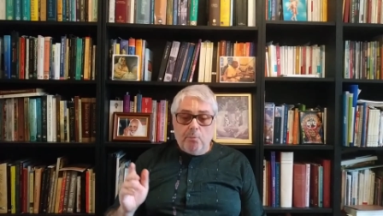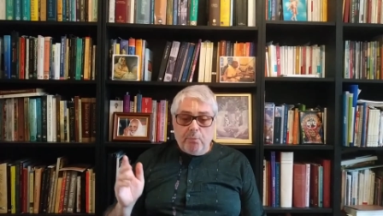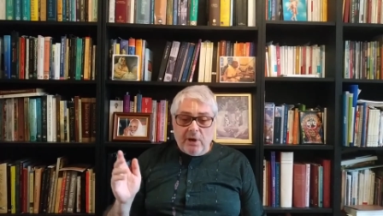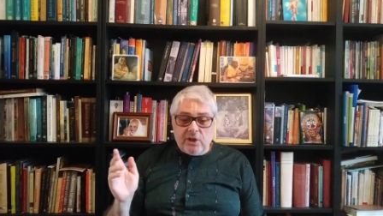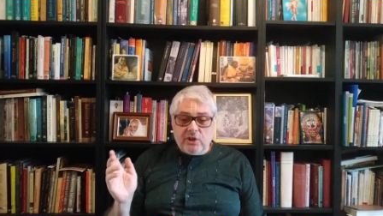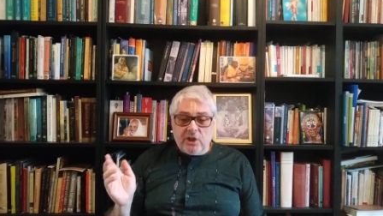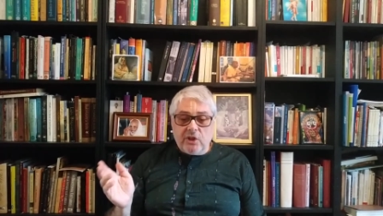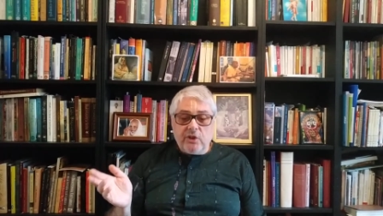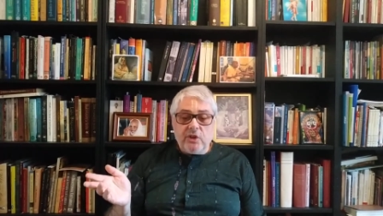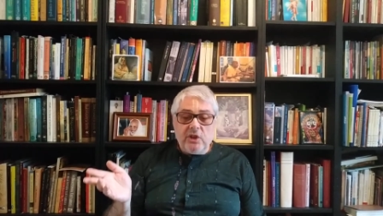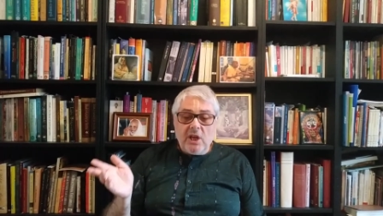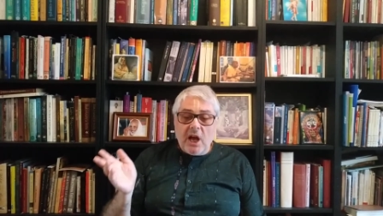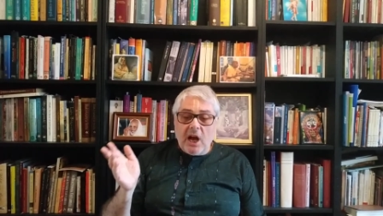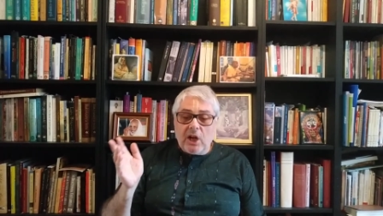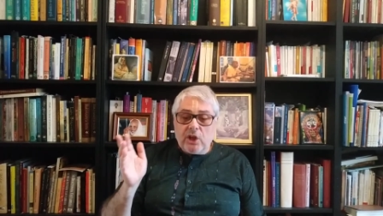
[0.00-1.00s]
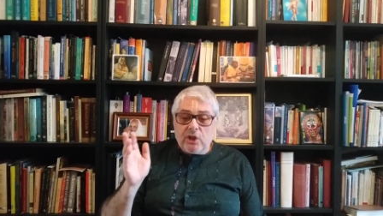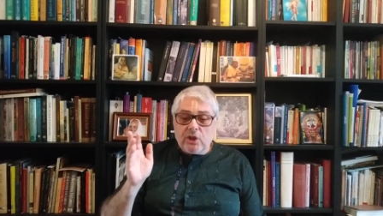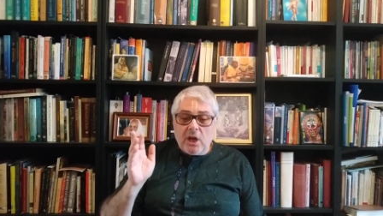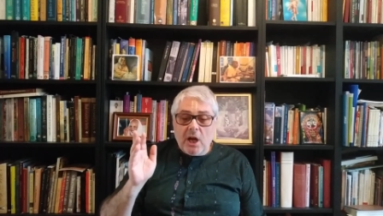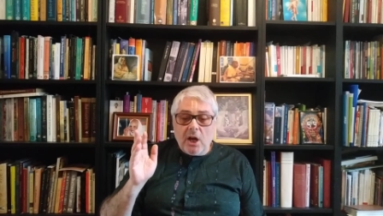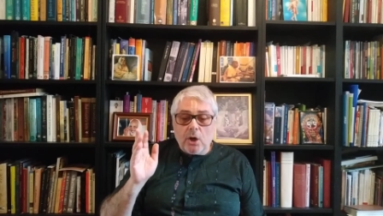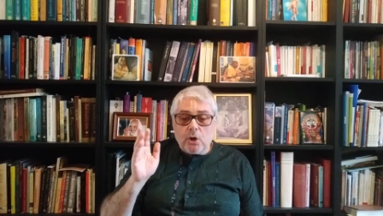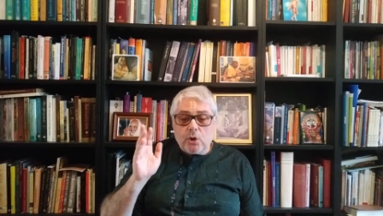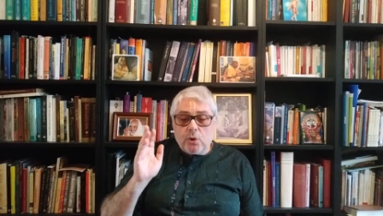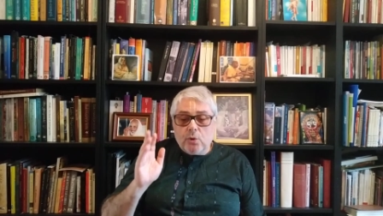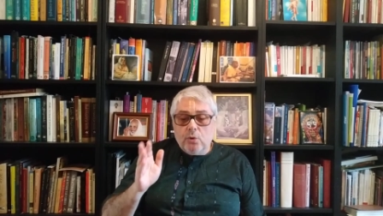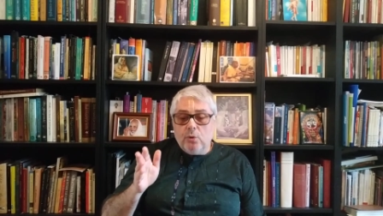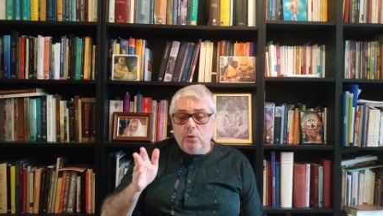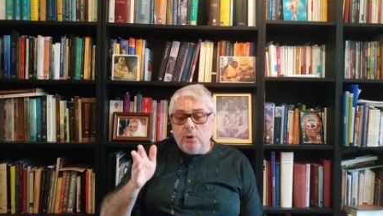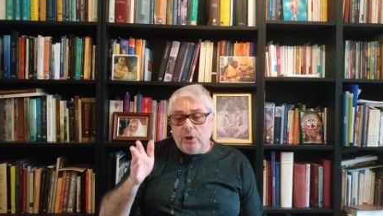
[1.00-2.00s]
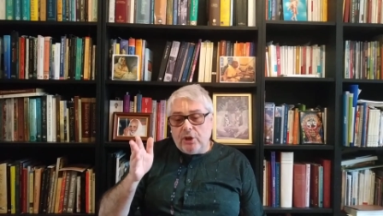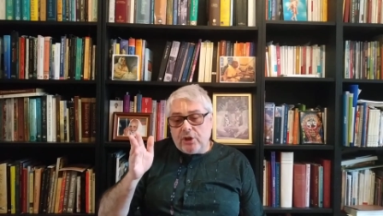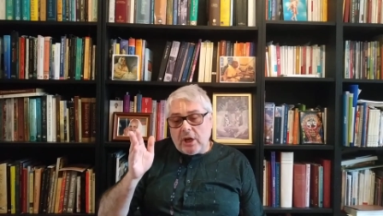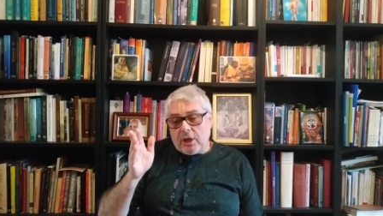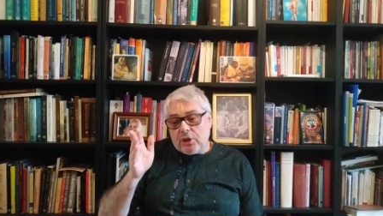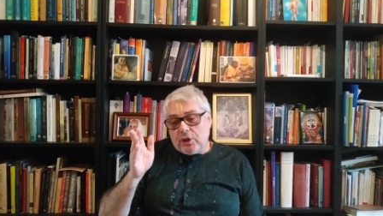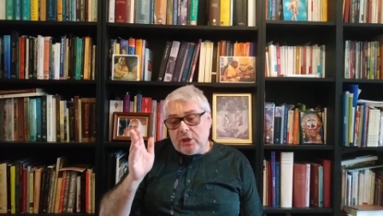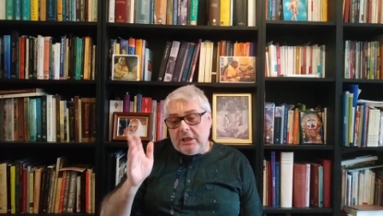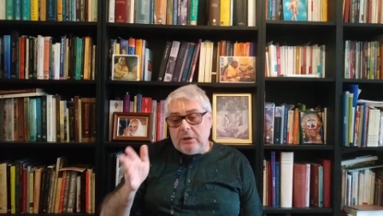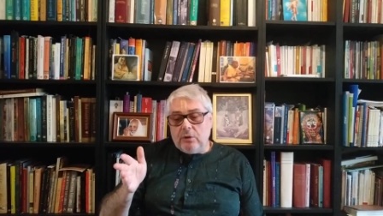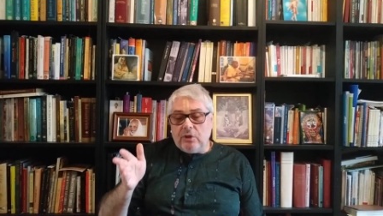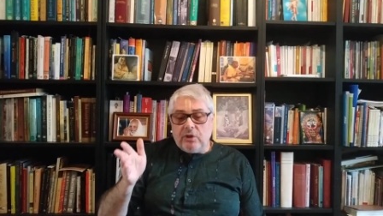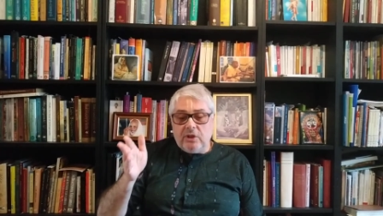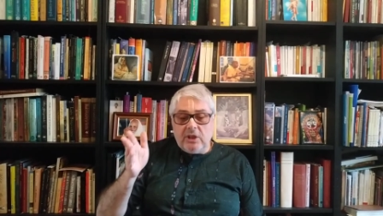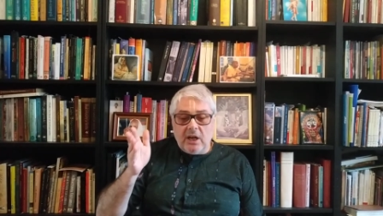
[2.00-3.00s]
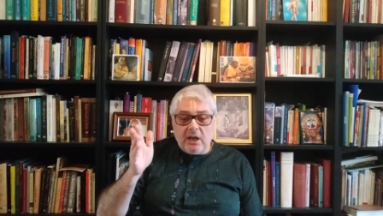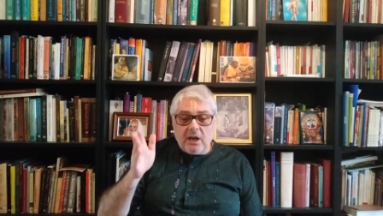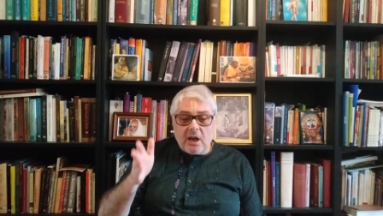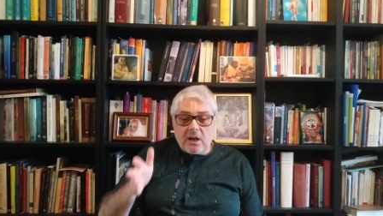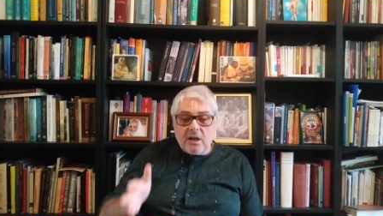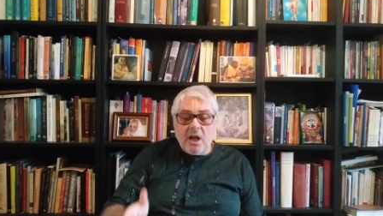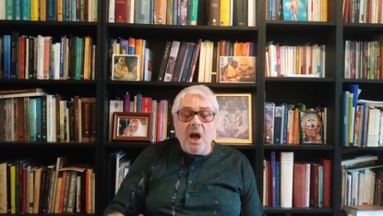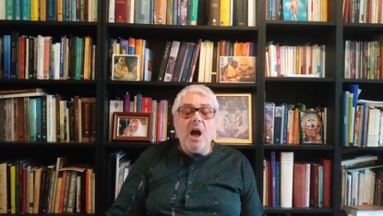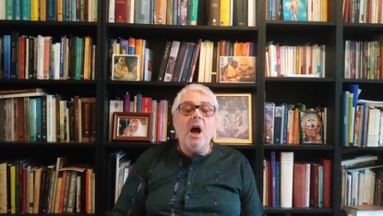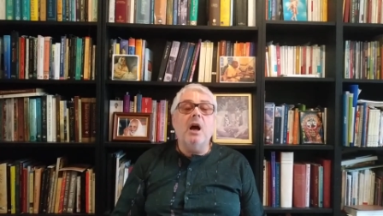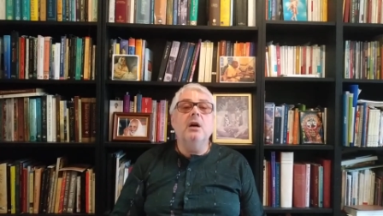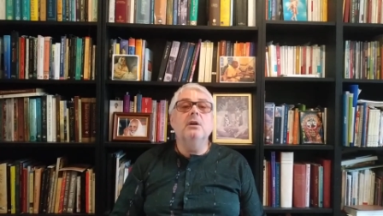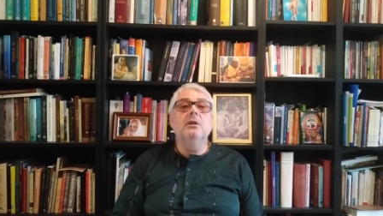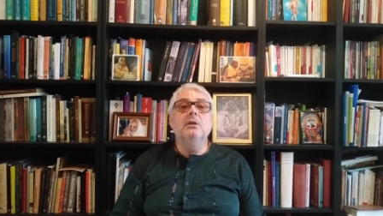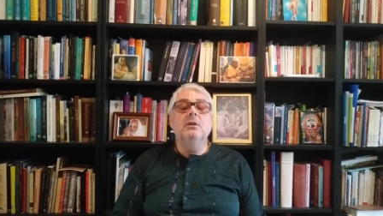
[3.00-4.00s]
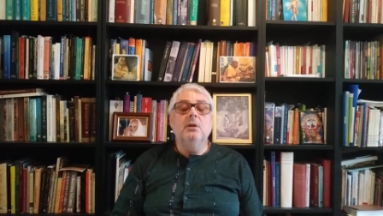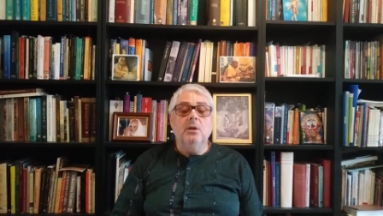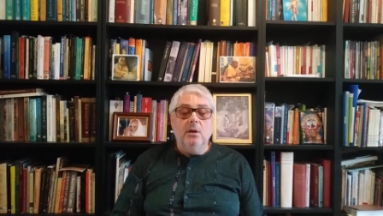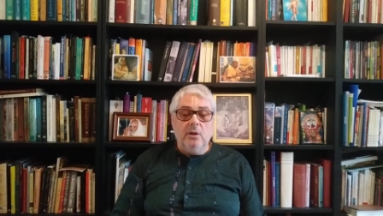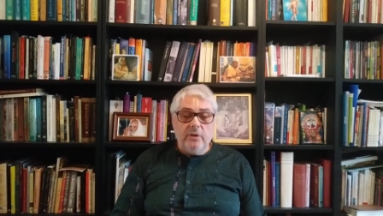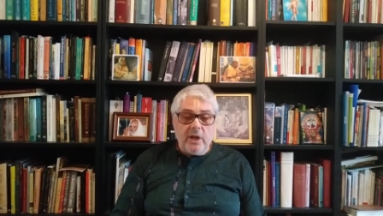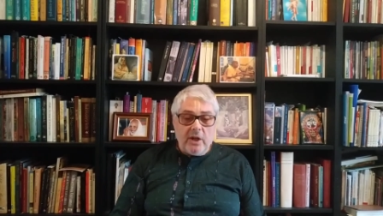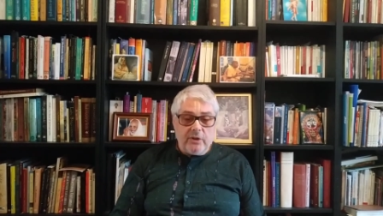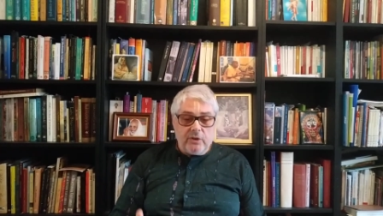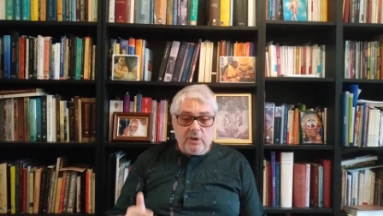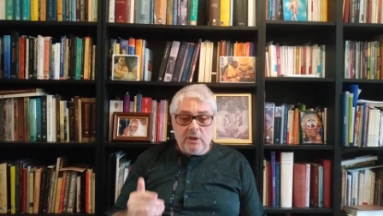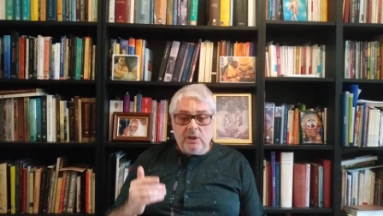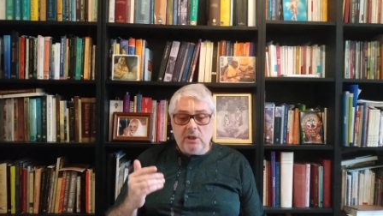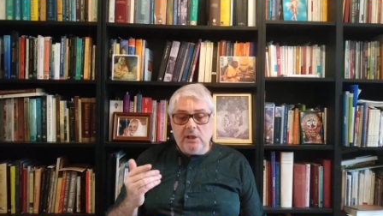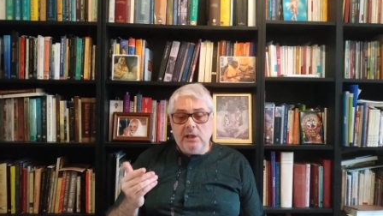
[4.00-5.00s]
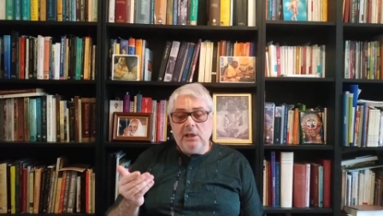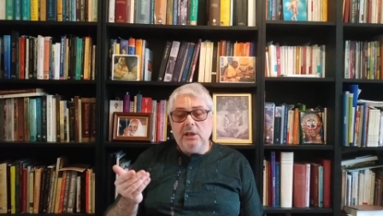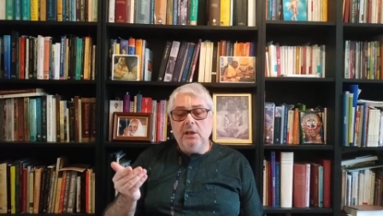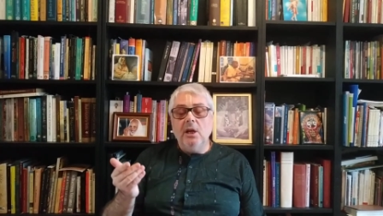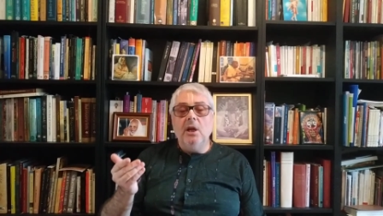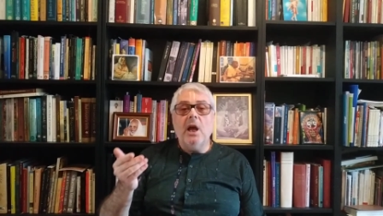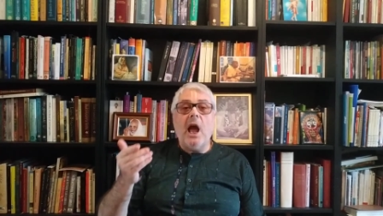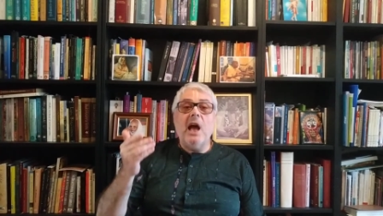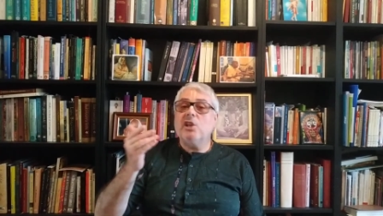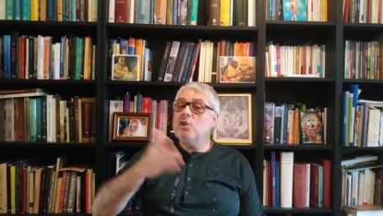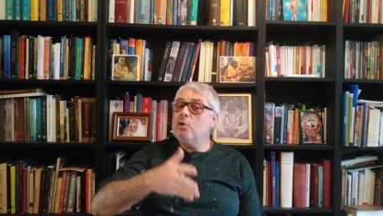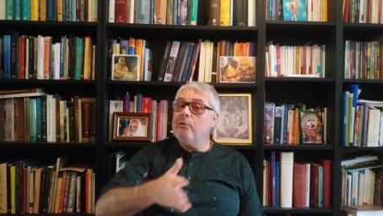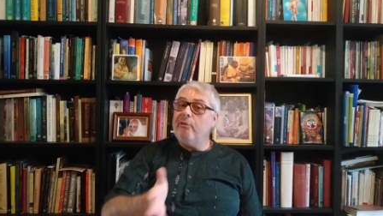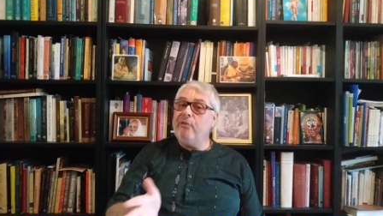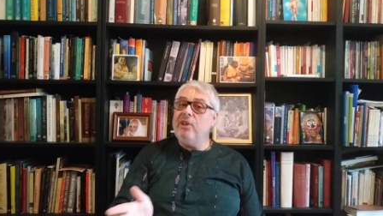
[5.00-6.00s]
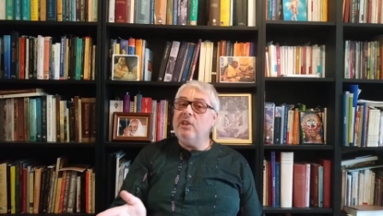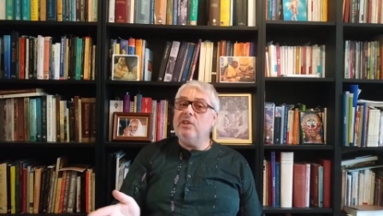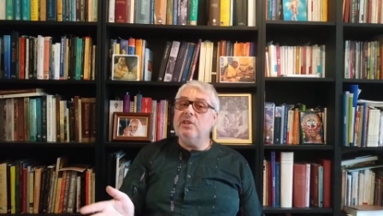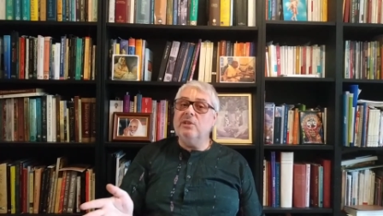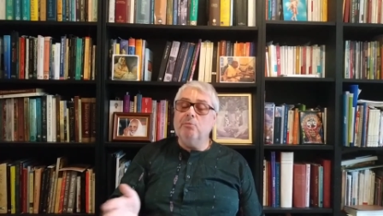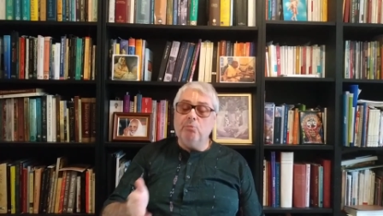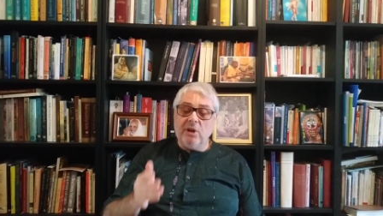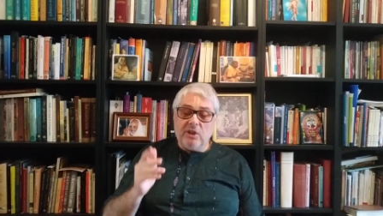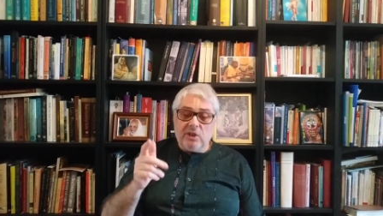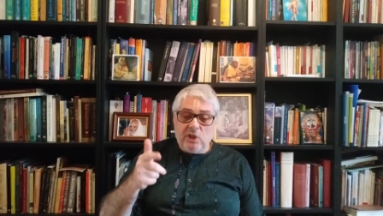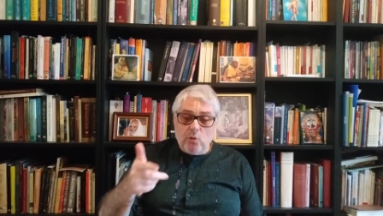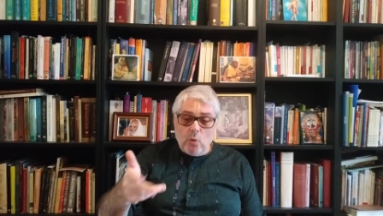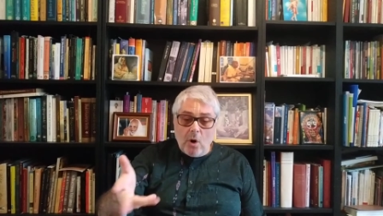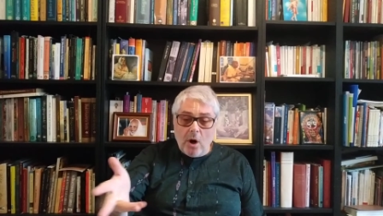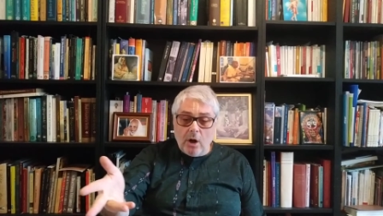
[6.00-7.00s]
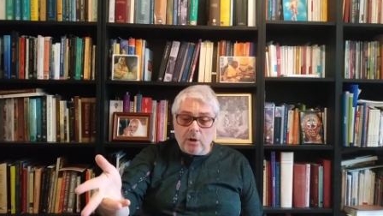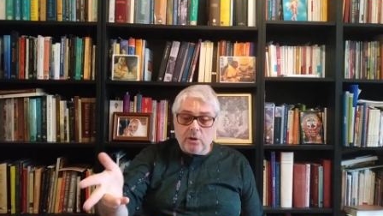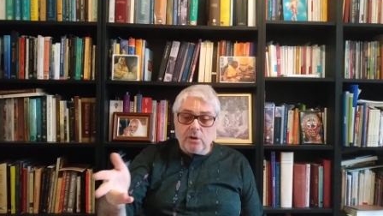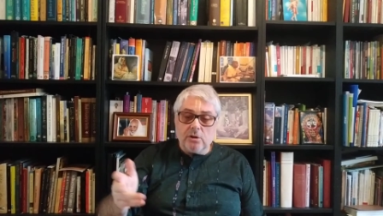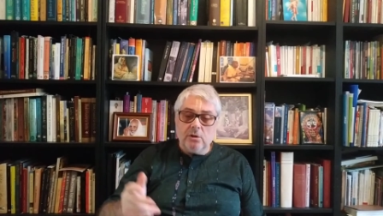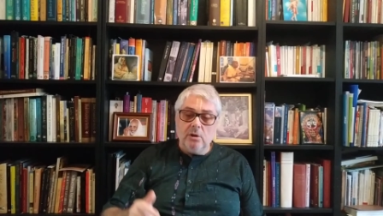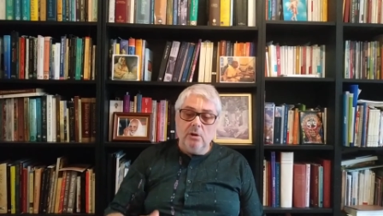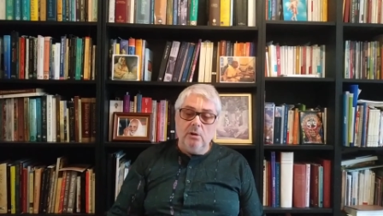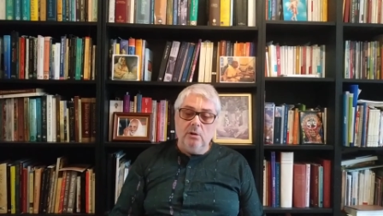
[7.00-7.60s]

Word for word: pachati akshakshu shashrinati akarna, that he has no feet, but he walks.